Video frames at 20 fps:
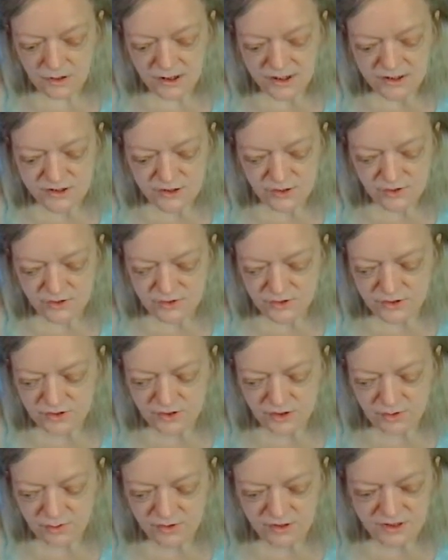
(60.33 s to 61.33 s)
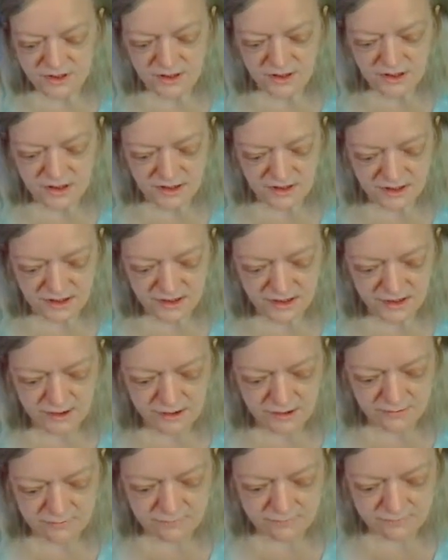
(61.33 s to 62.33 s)
It's hard to know what to
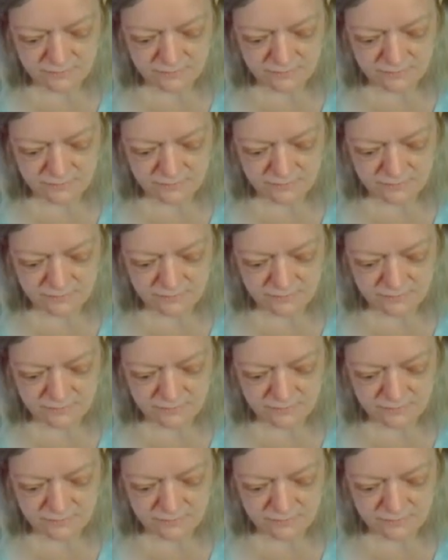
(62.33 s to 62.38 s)
think.